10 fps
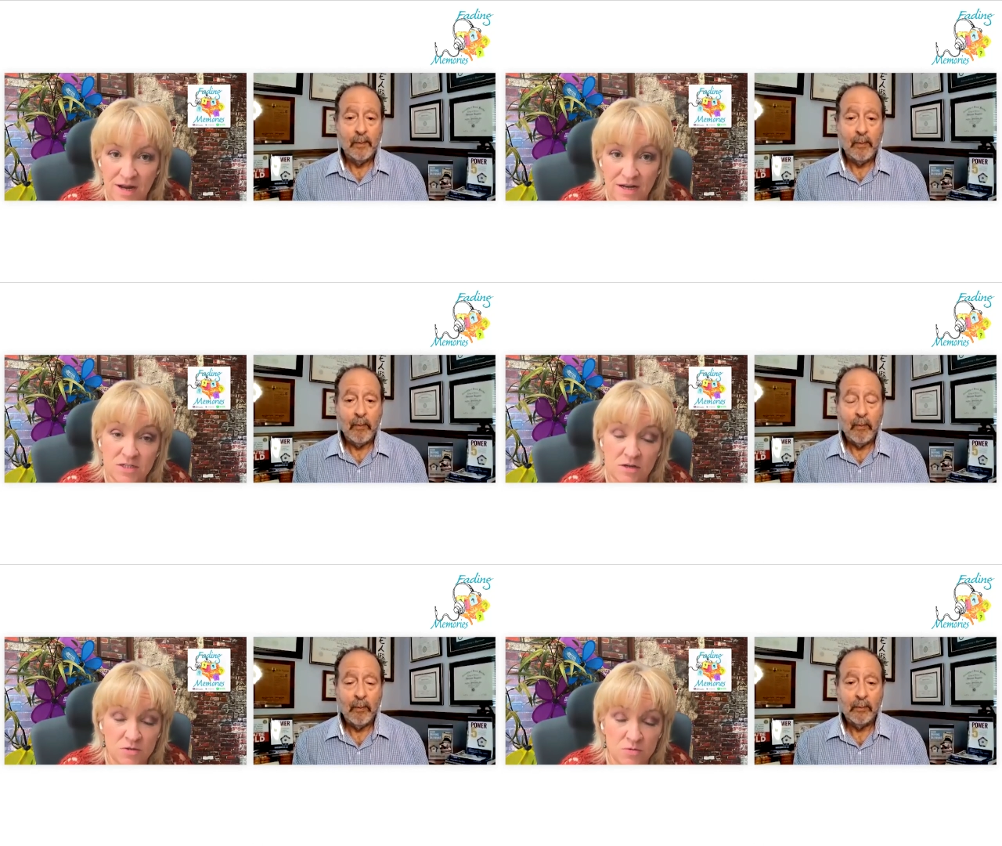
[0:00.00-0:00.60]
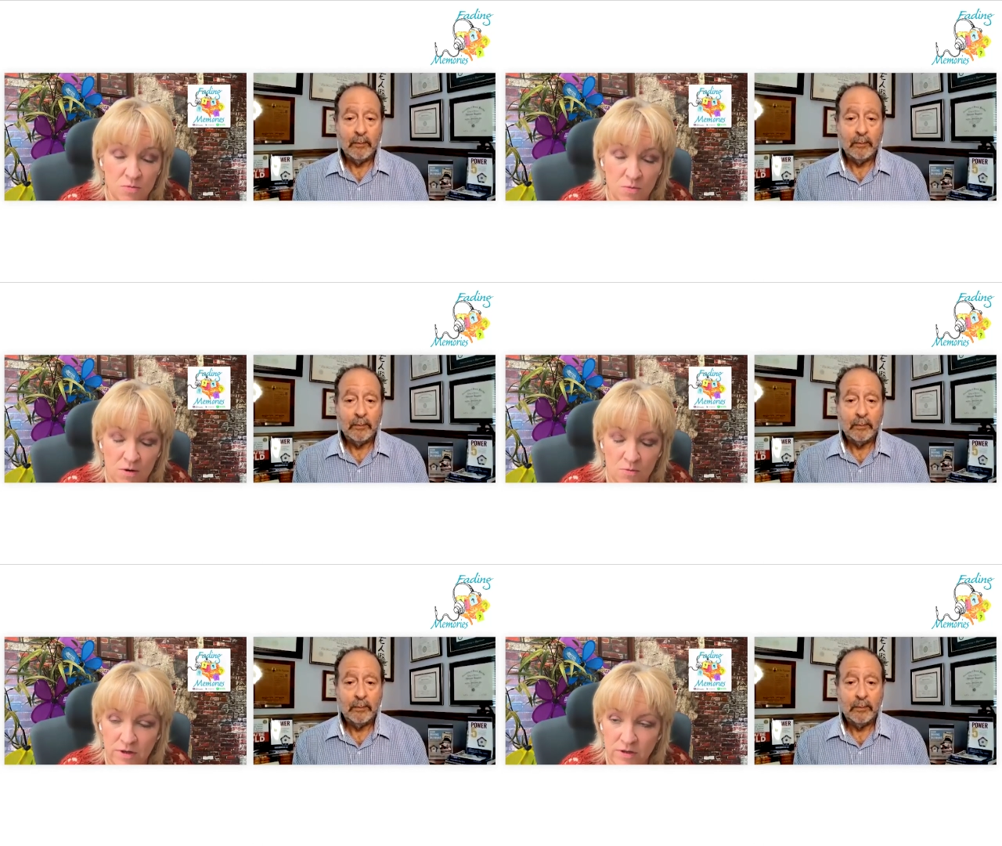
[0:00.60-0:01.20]
Speaker 1: and he's also a,
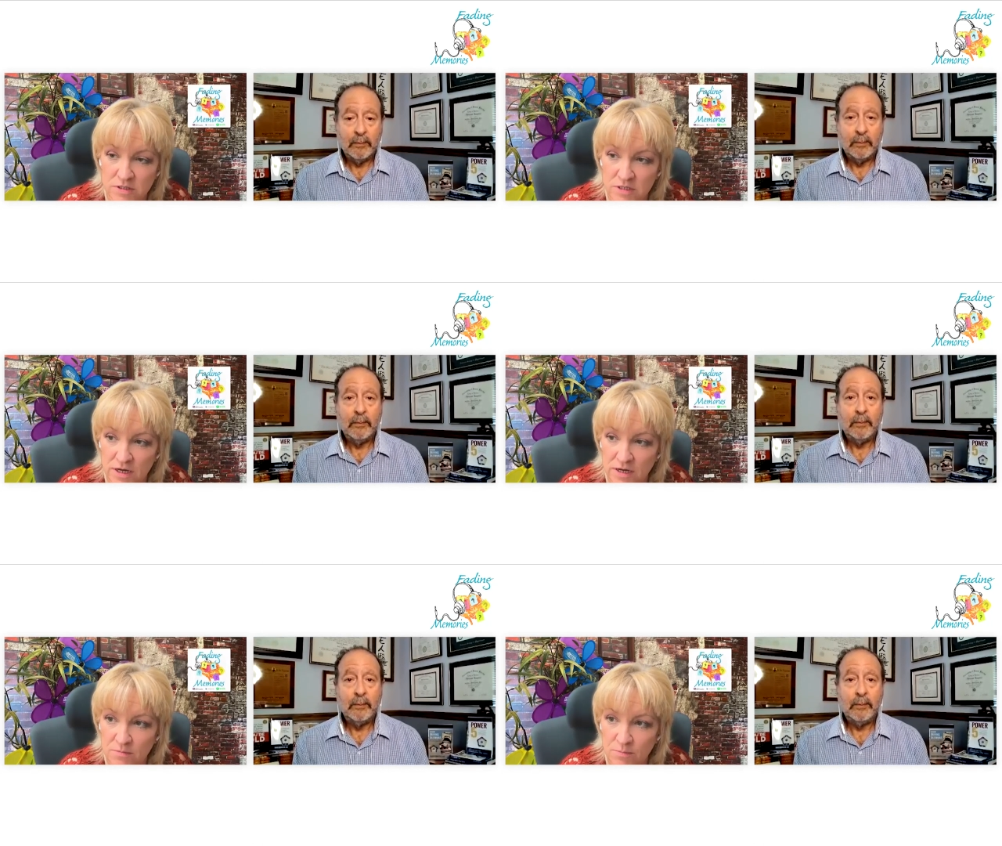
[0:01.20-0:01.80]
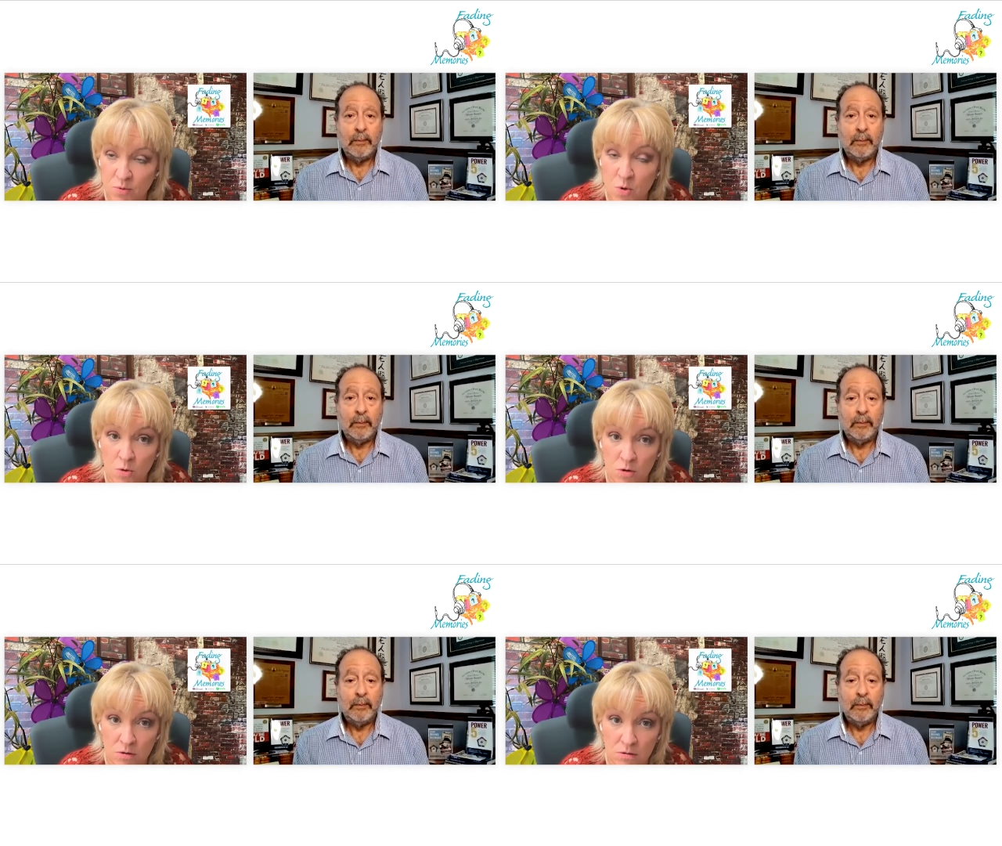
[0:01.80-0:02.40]
a real estate
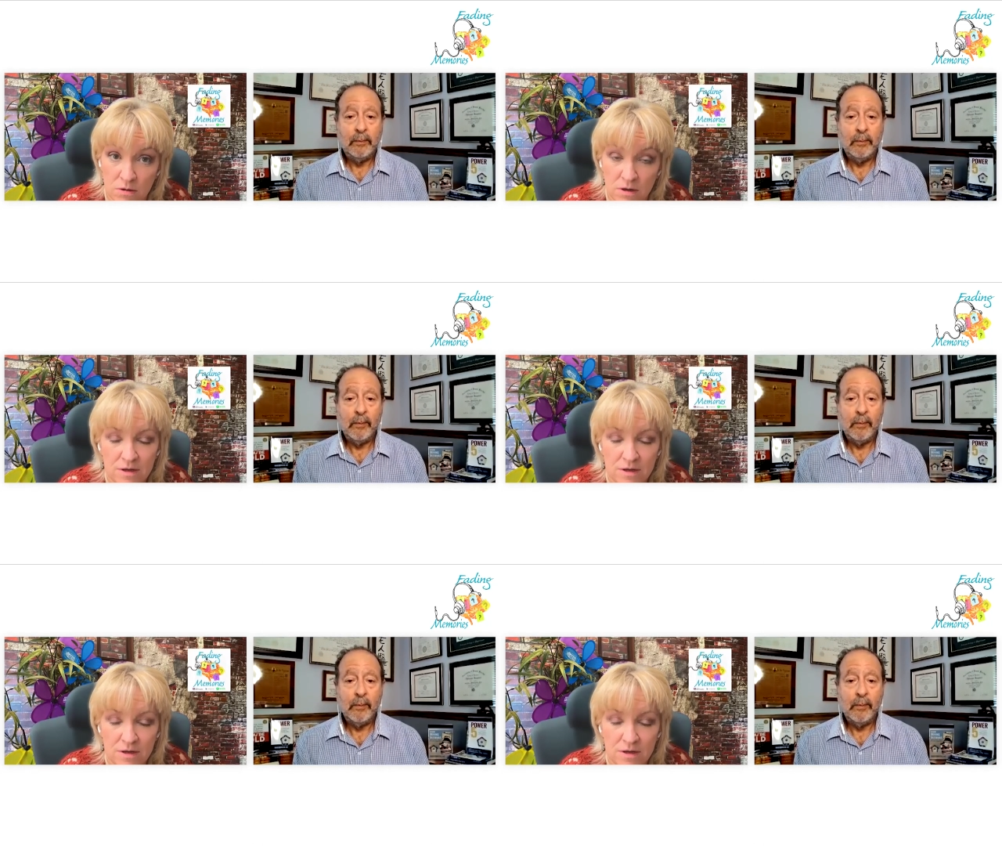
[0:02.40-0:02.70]
broker.